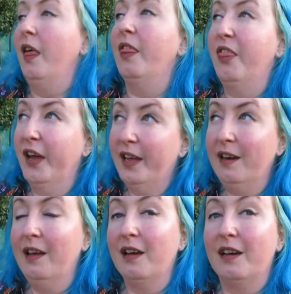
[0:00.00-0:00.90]

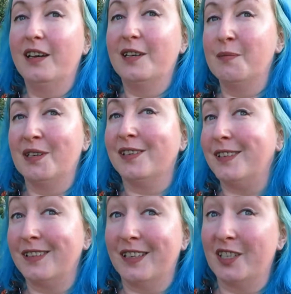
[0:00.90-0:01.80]
Then I
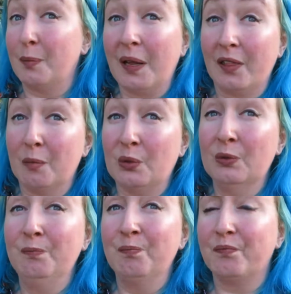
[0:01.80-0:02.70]
didn't get to plant them all